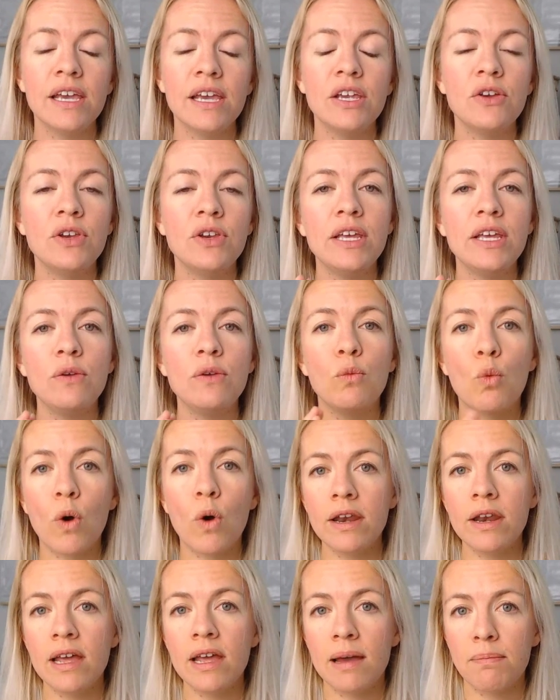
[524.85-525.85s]
You need
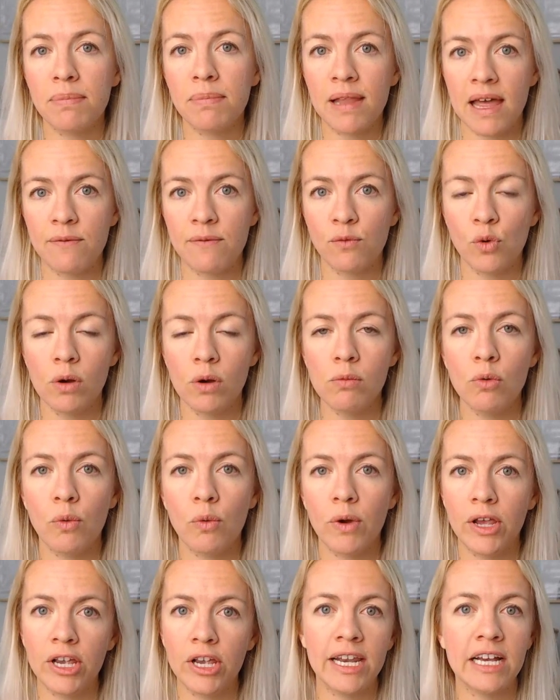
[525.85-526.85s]
one, a platform
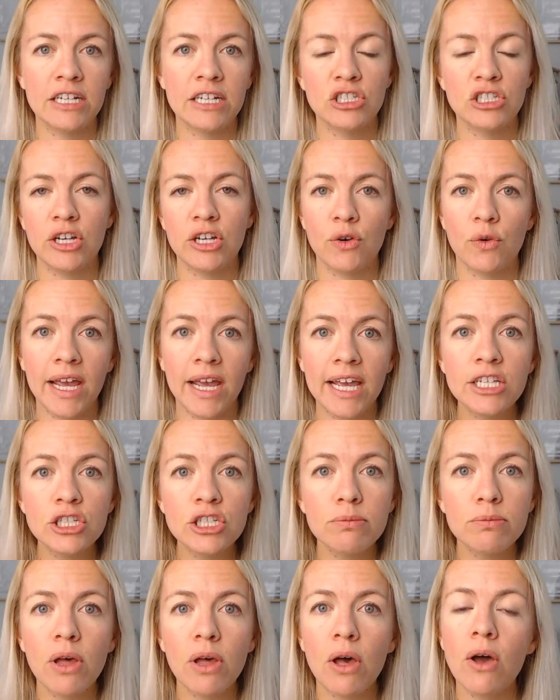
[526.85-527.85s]
where you can actually create
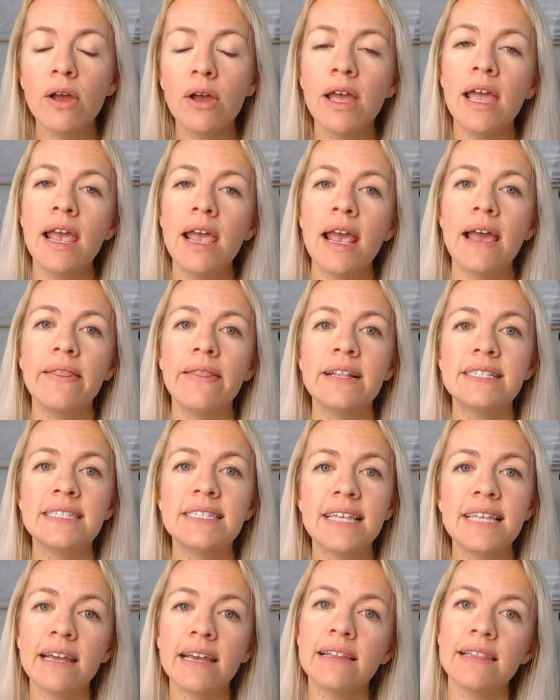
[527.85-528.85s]
your blog. And then
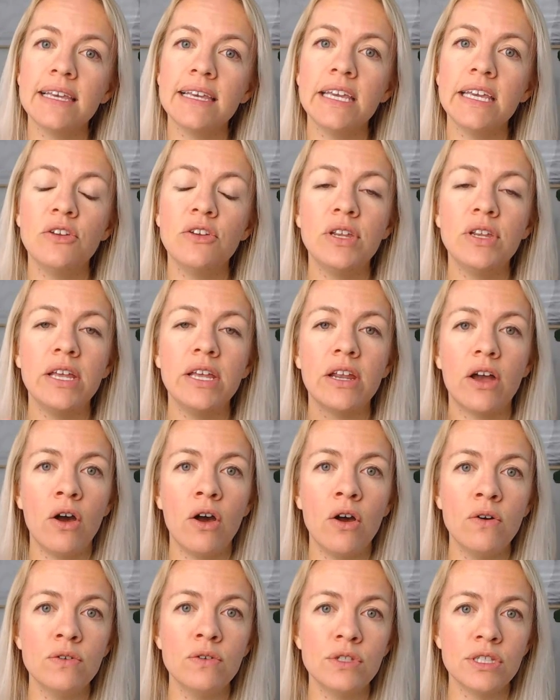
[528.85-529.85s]
secondly, you need a
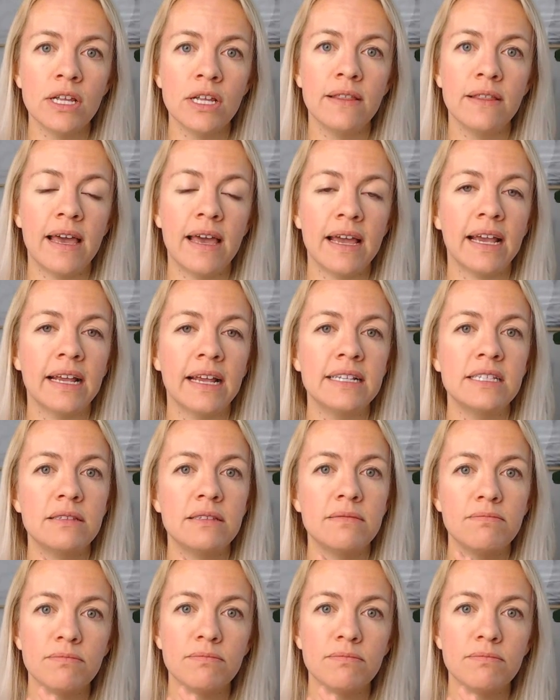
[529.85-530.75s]
host that can